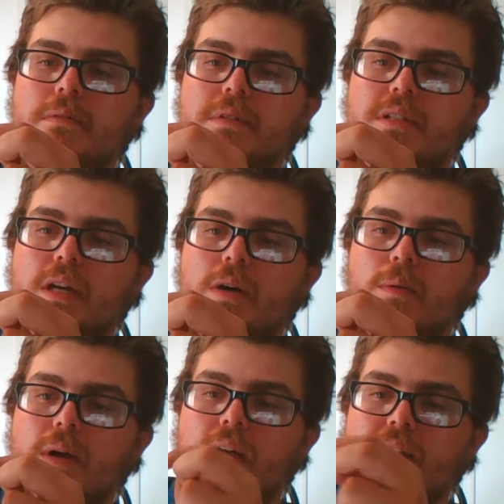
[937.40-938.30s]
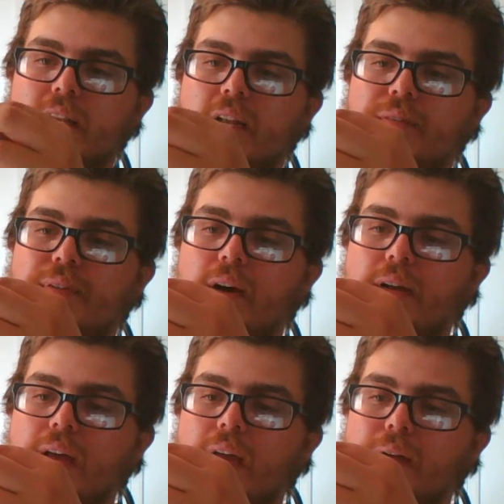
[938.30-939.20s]
So what I did, I found
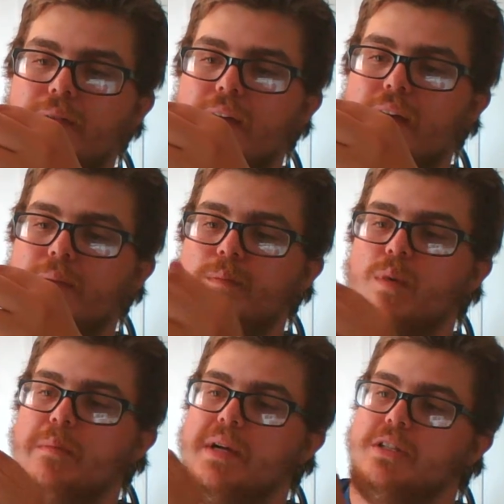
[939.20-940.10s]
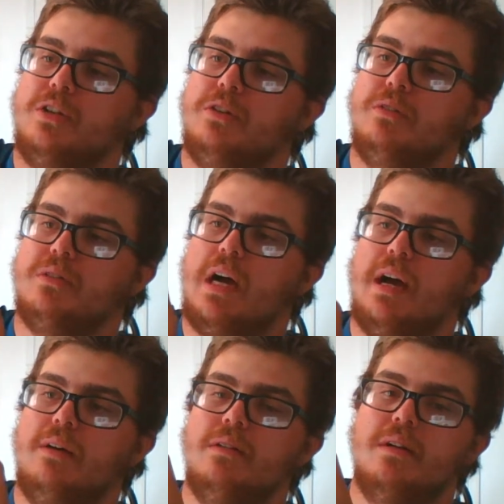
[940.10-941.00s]
a red 1x2
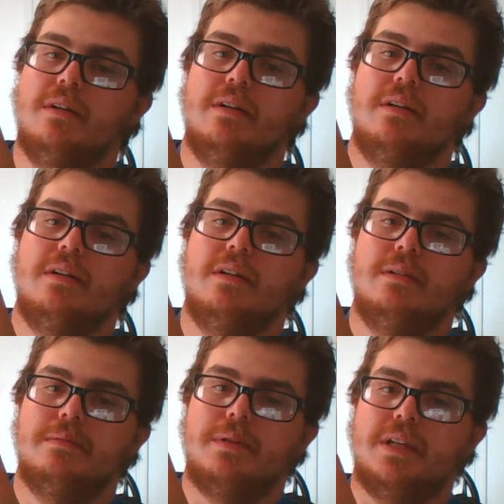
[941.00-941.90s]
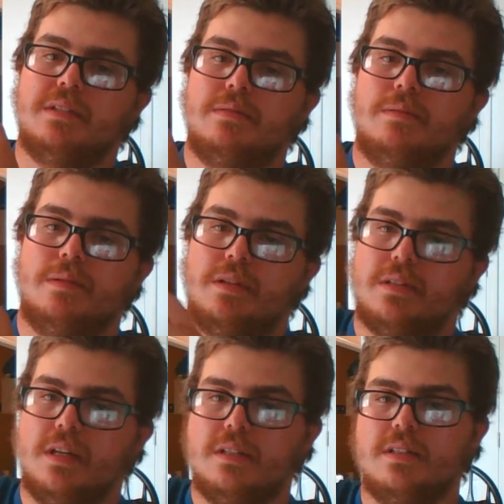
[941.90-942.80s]
tile piece for the
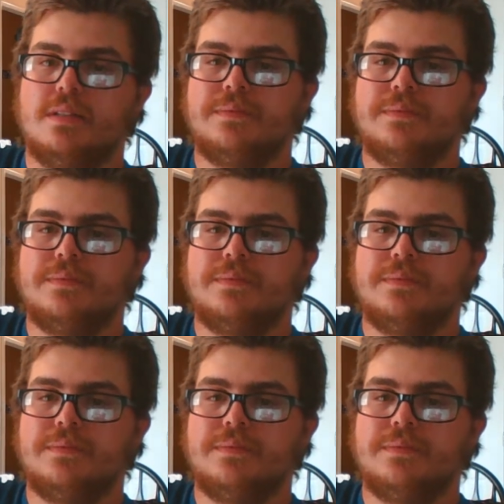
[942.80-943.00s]
studs.